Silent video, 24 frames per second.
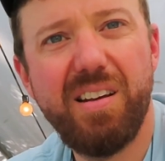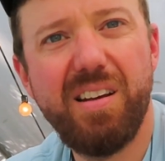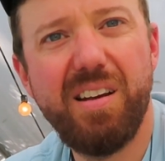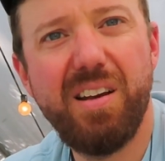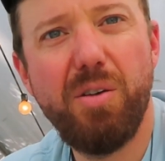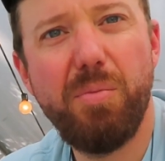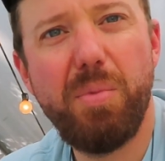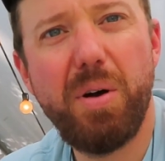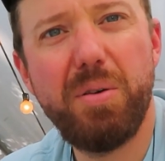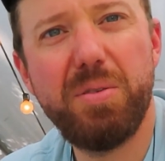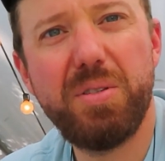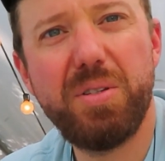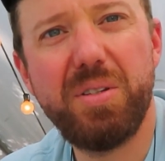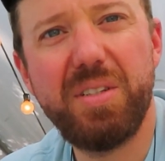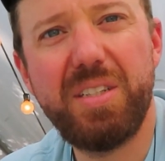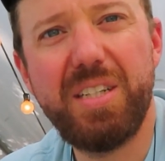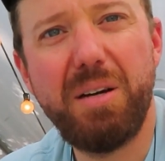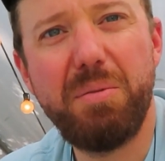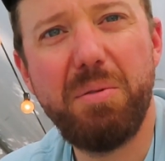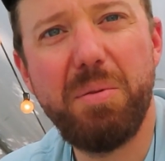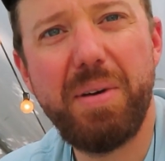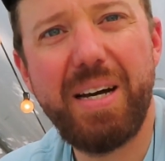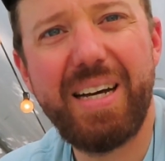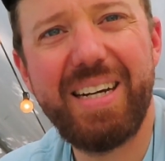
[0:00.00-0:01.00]
Nobody was going to
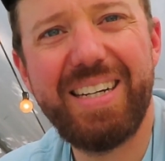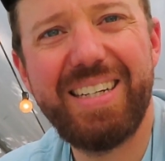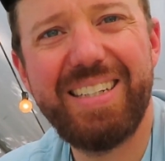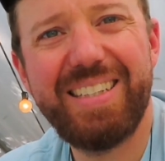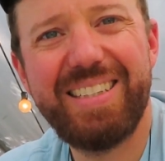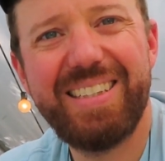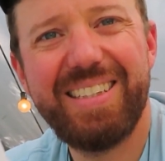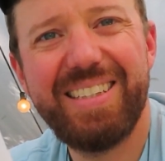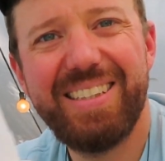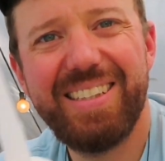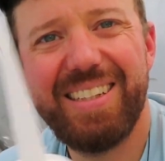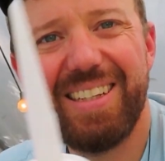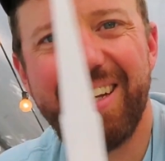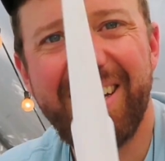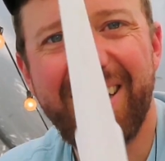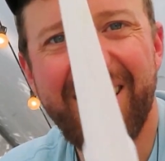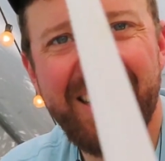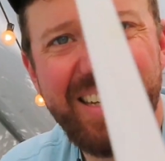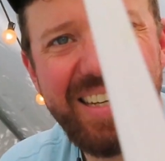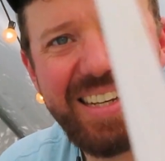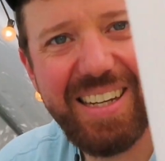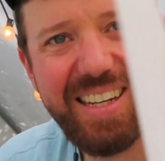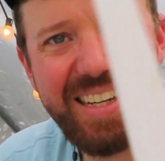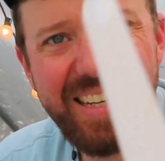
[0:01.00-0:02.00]
tell me about this? Look at that.
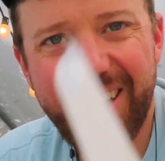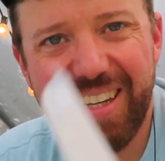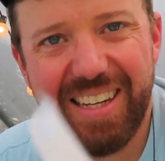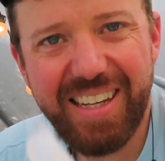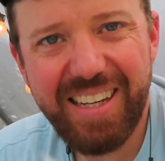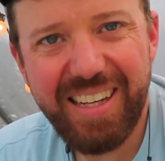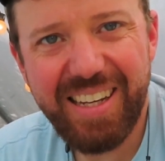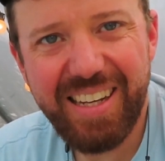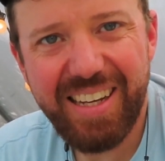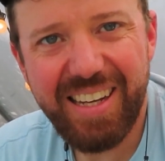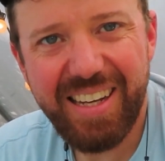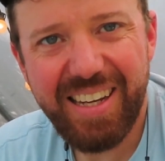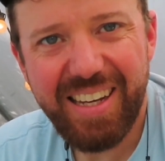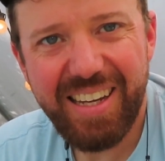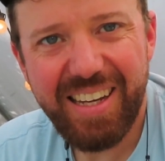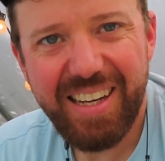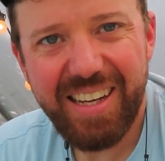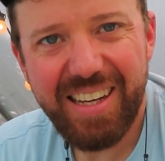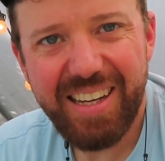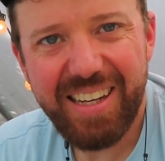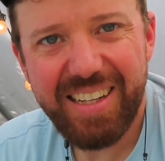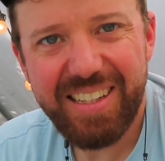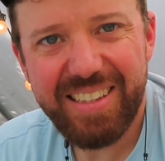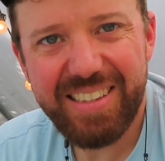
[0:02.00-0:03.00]

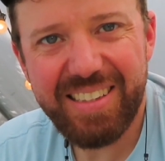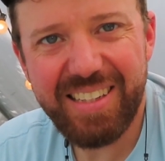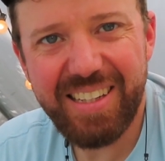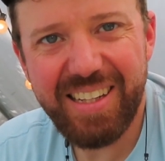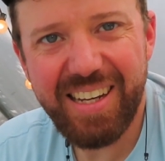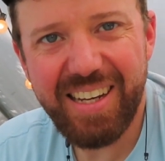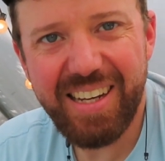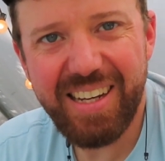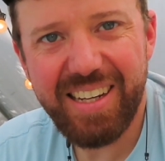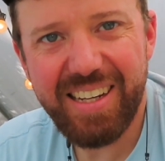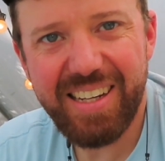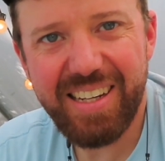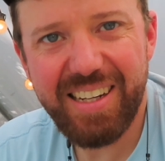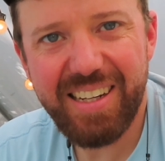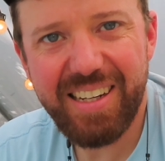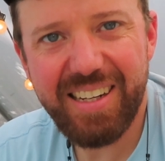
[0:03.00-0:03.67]
See that?